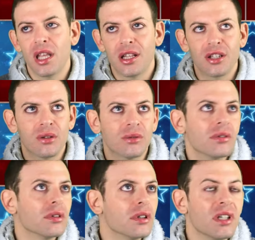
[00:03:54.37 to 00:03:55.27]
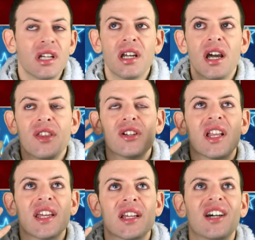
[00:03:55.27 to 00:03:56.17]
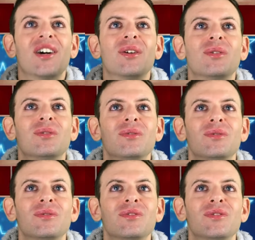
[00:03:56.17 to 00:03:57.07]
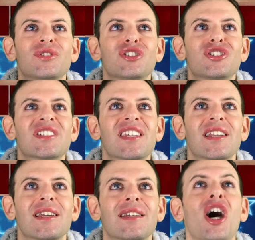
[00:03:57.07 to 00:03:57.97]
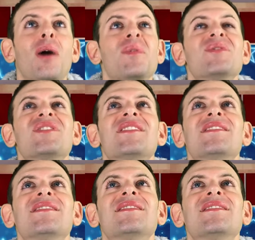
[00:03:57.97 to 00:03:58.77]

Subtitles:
and then you're like, oh, just kidding. Almost